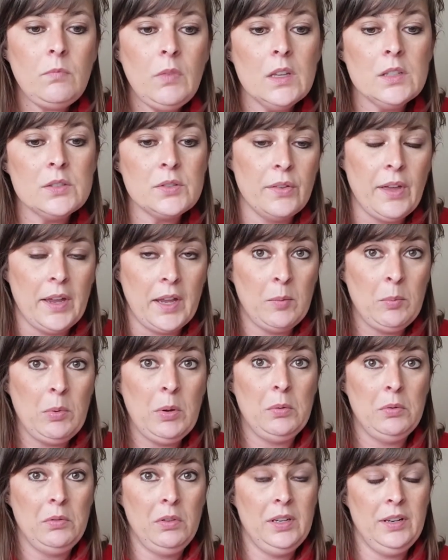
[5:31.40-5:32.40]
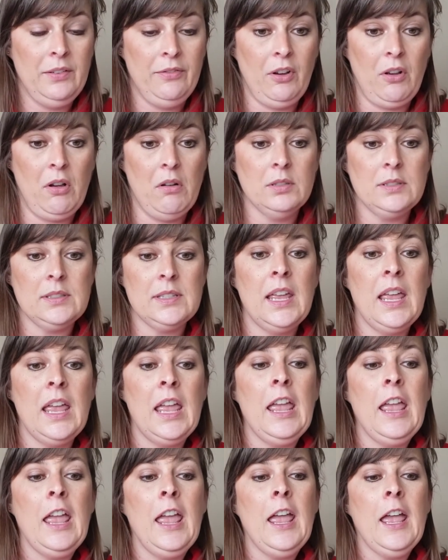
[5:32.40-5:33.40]
So that can be really difficult.
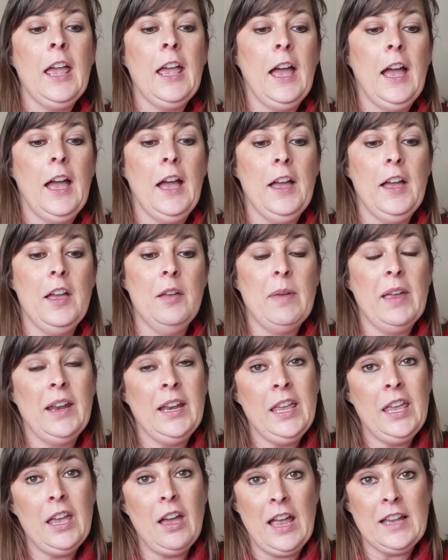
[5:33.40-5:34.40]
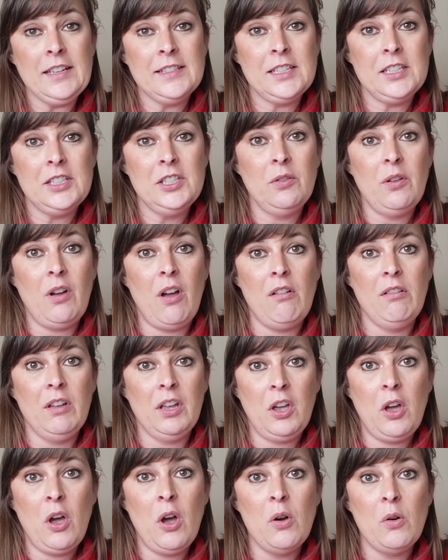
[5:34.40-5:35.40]
And he has to do it all in
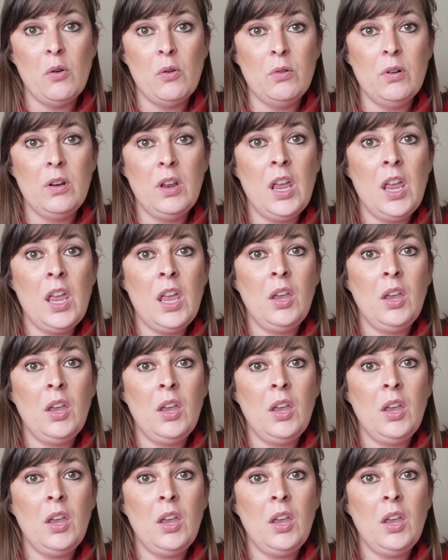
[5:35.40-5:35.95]
code,